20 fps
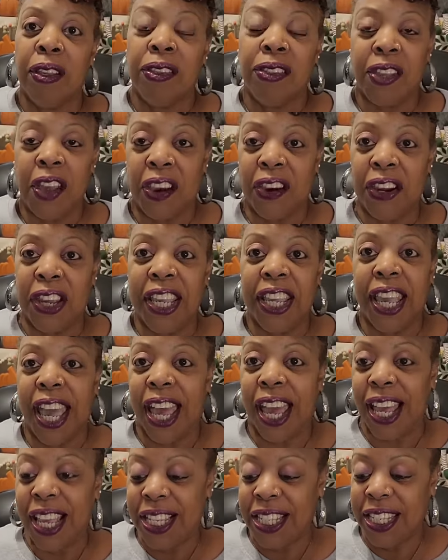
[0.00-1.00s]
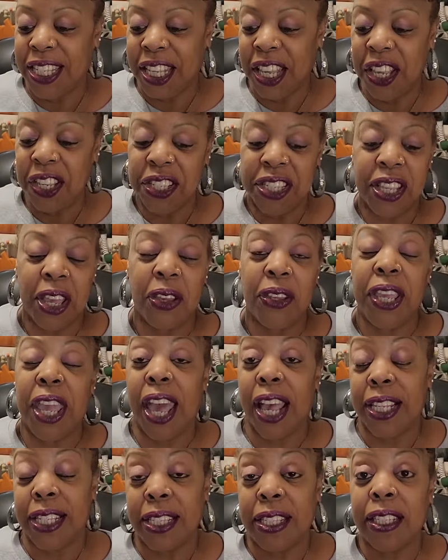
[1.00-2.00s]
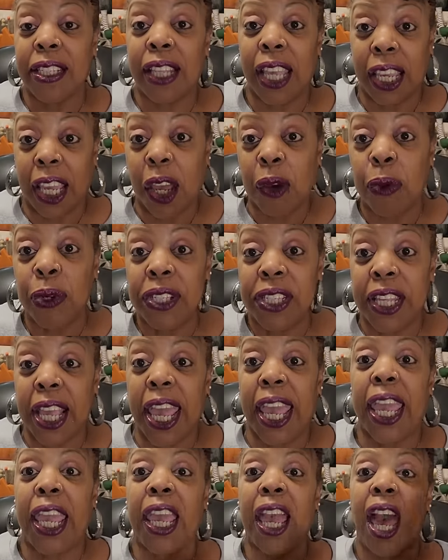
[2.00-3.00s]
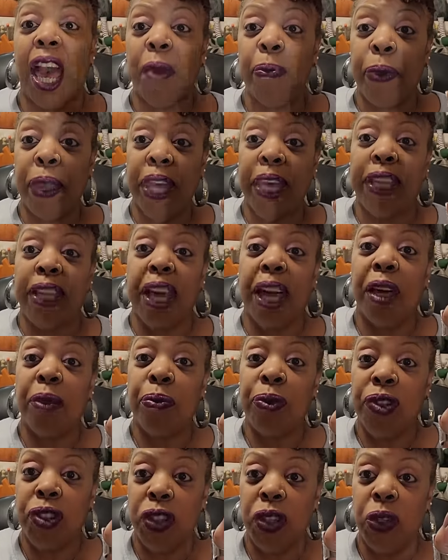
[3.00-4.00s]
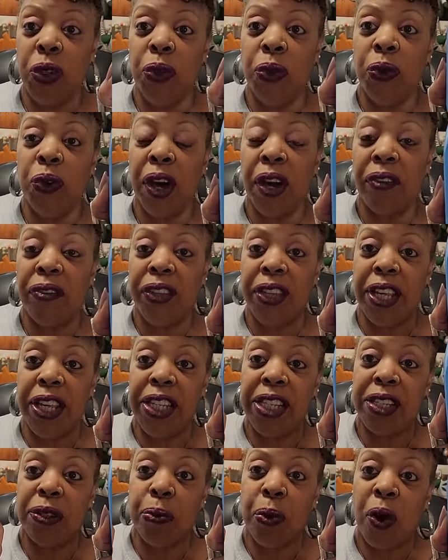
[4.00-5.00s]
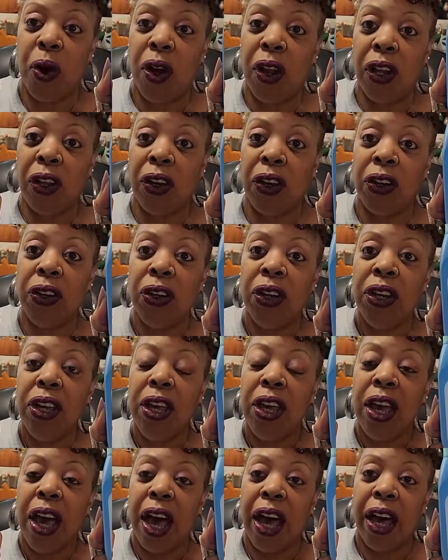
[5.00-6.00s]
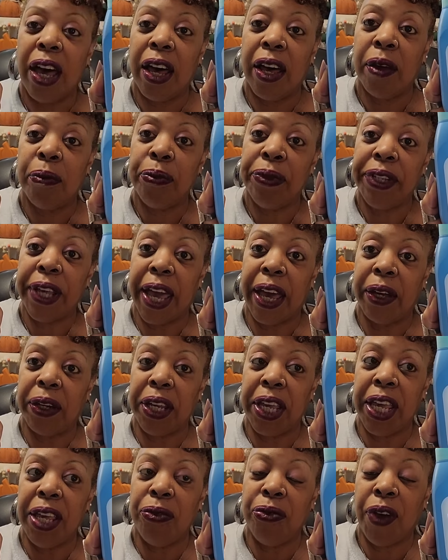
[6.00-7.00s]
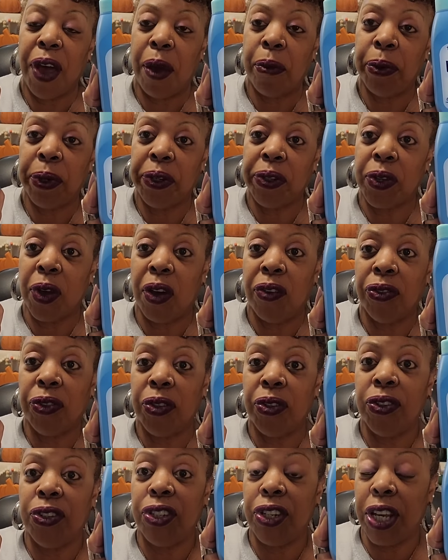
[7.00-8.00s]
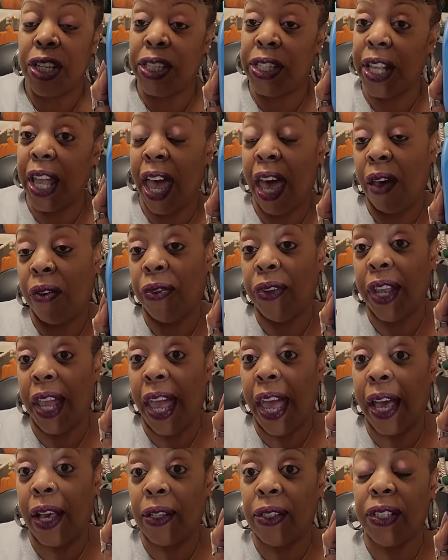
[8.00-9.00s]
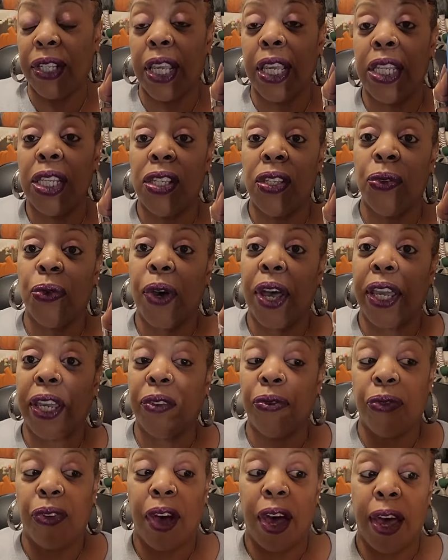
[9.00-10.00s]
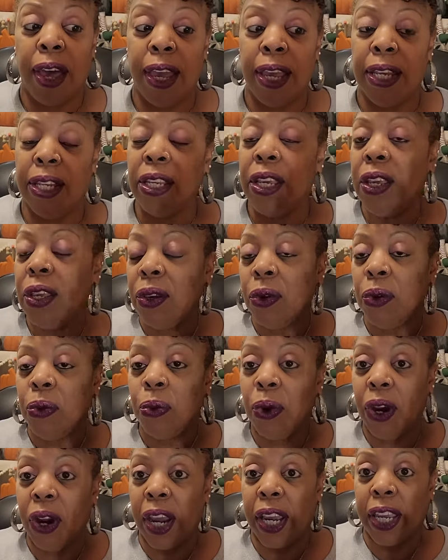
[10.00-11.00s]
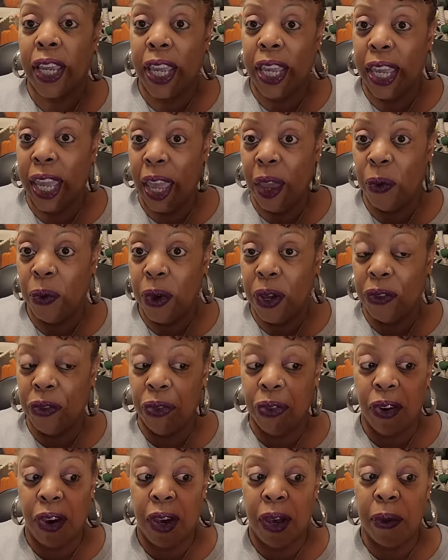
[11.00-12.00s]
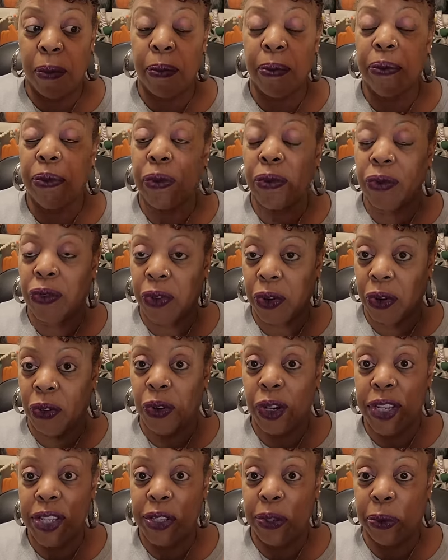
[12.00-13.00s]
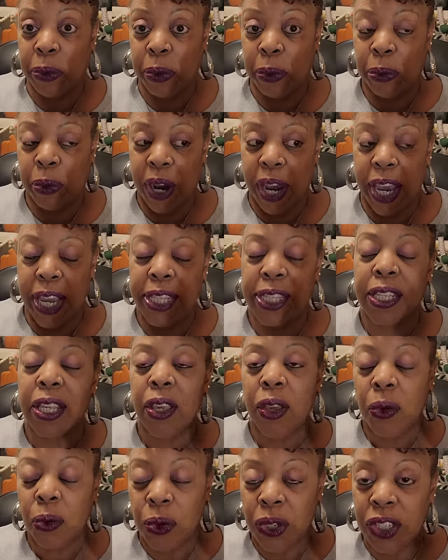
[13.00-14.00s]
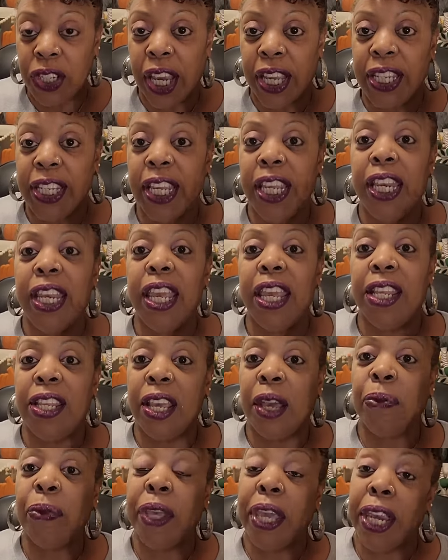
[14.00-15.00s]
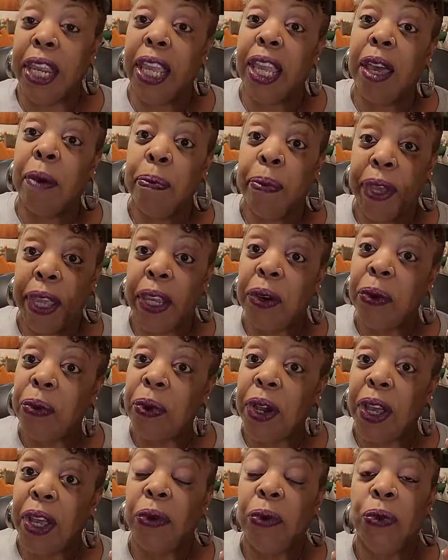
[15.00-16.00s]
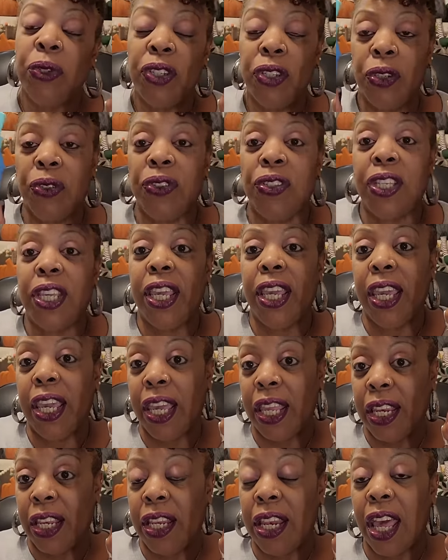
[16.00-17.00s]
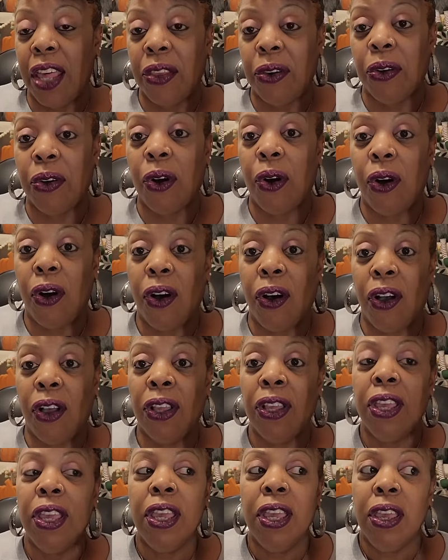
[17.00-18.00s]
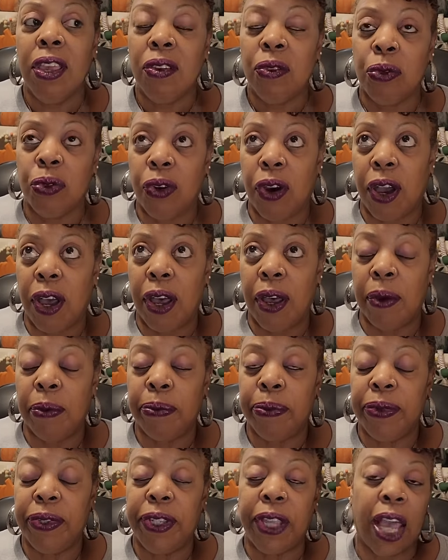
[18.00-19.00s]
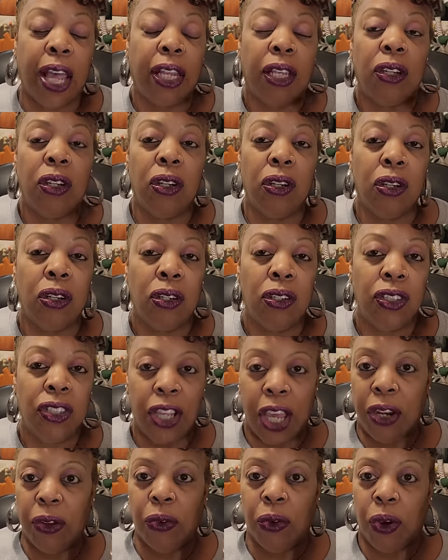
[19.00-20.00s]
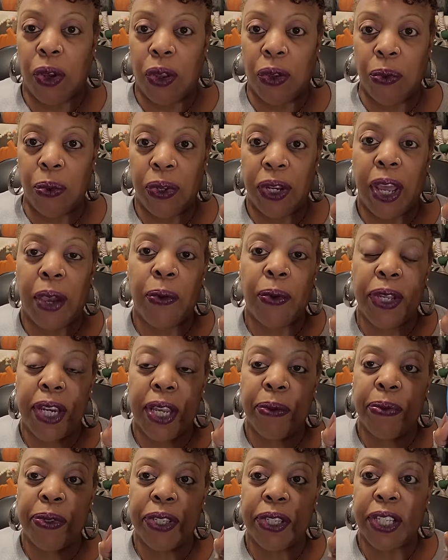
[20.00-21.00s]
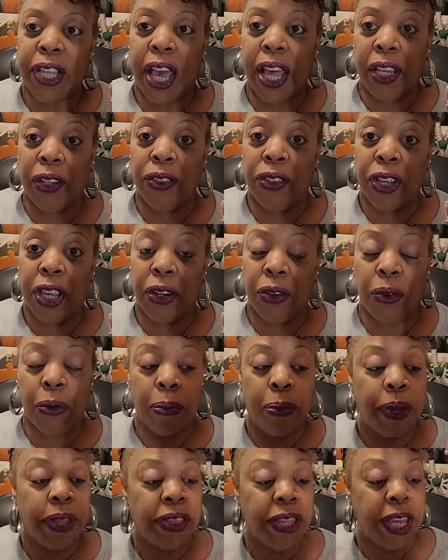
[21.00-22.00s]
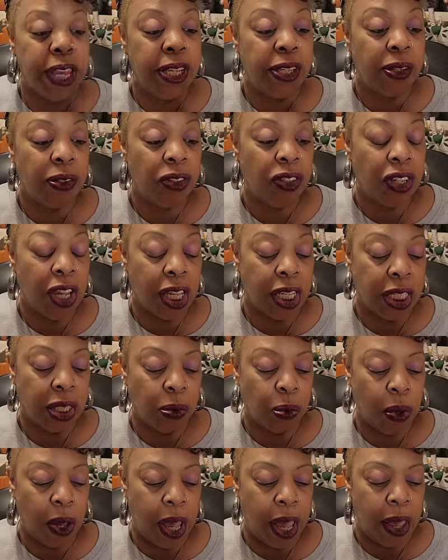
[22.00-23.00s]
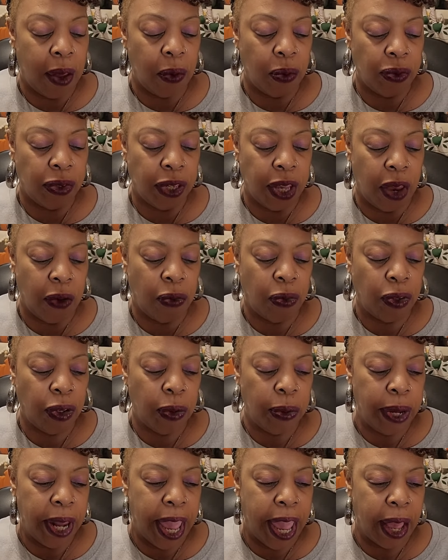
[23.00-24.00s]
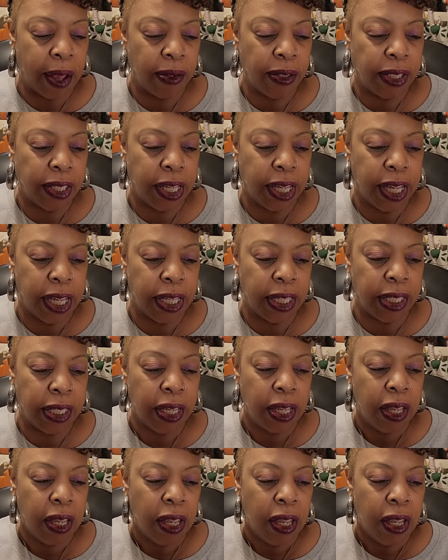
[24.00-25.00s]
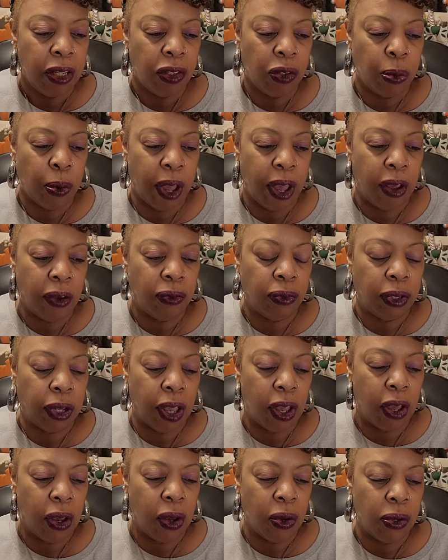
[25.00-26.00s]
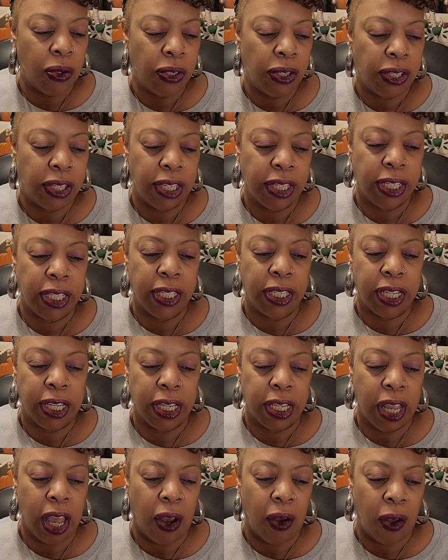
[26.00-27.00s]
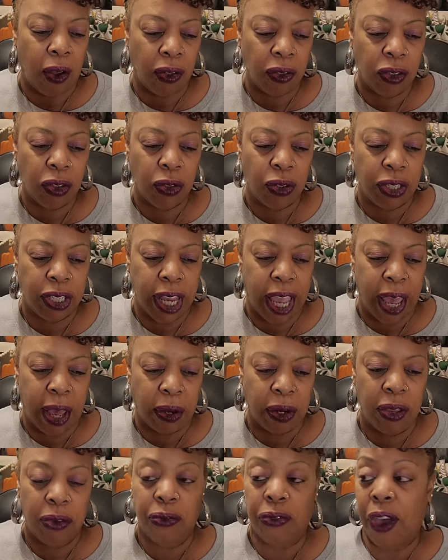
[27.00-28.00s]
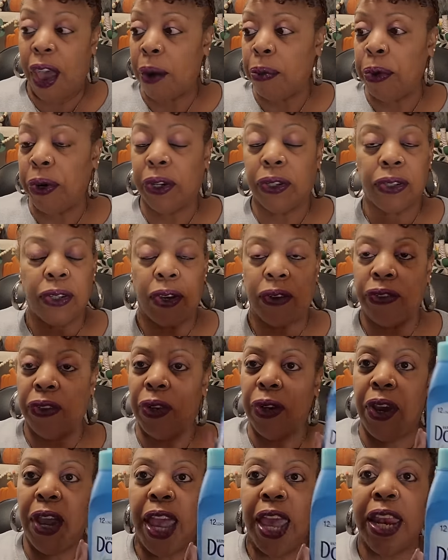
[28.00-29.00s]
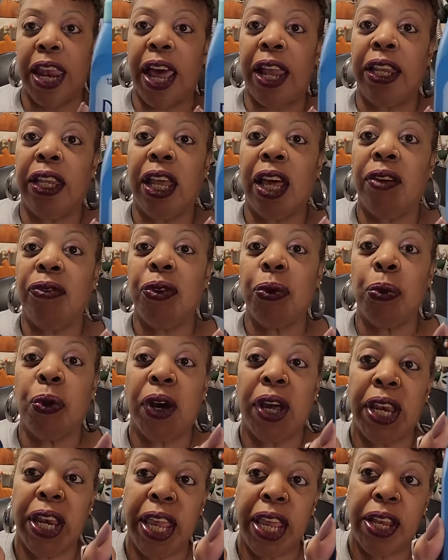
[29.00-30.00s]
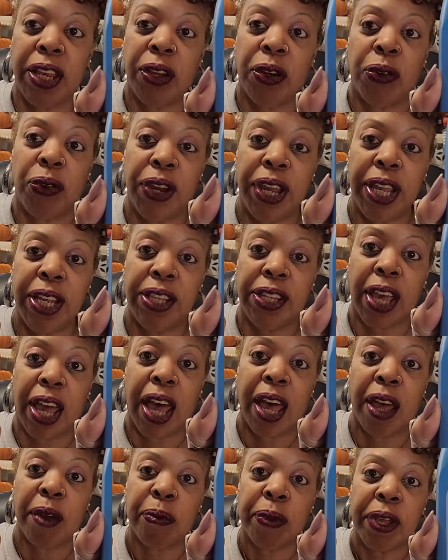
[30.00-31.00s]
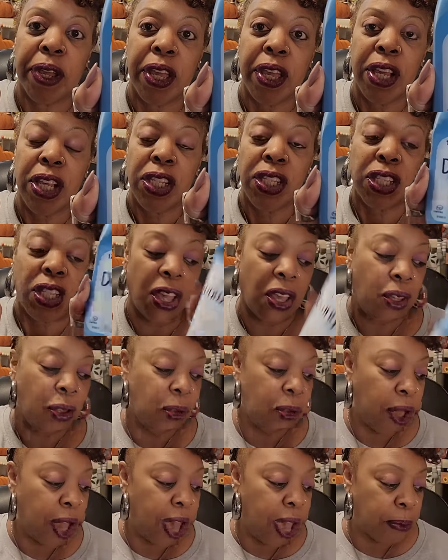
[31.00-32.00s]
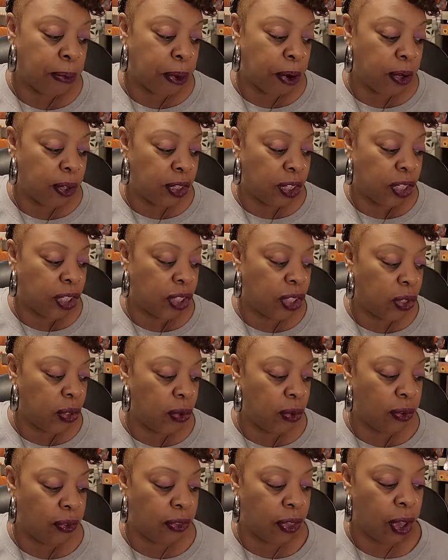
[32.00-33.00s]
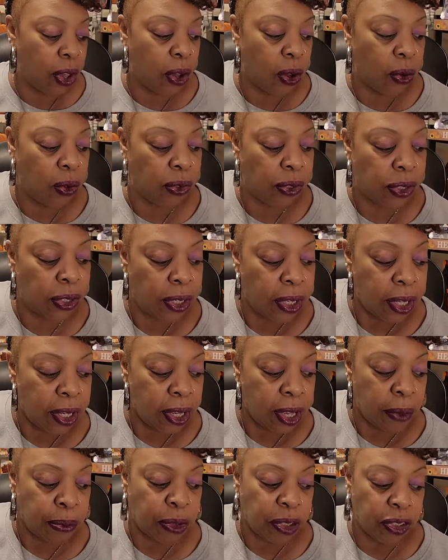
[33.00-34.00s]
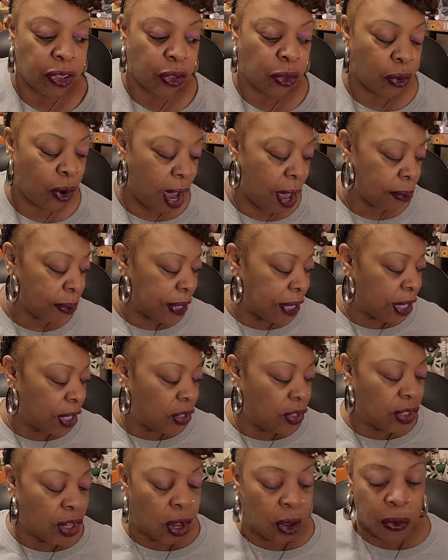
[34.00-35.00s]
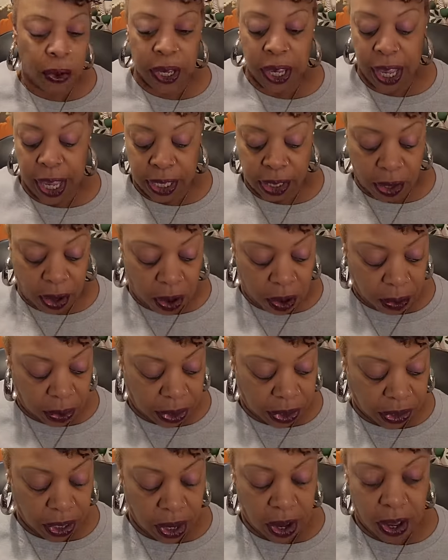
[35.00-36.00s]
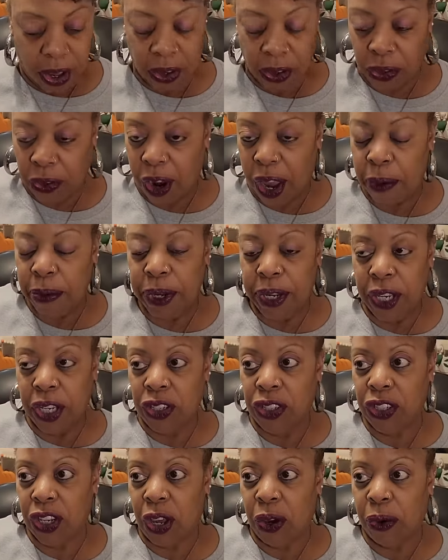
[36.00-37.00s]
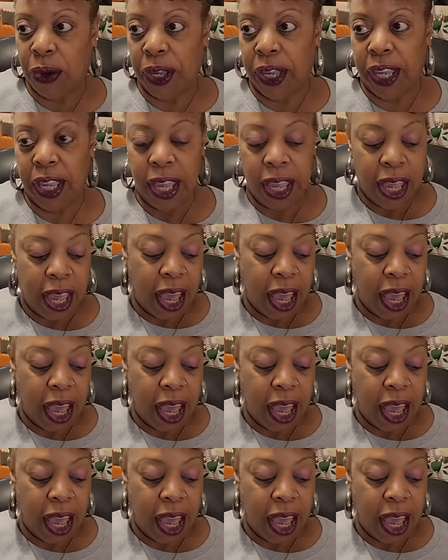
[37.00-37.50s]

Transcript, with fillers: Sorry, you guys. So yes, like I was saying, I picked up two of these smaller um, Downy fabric softeners just to have in the house until I could find where I could get one from for a reasonable price, which I did end up getting a bigger one, which you'll see in another haul from Dollar General when I went up to Dollar General. But these are just what? 10 fluid ounces, 12 loads. This is an ultra downy fabric softener, and I love the one in the green top. So I purchased two of those. I'm just grabbing and showing, as always, y'all. Grabbing and showing.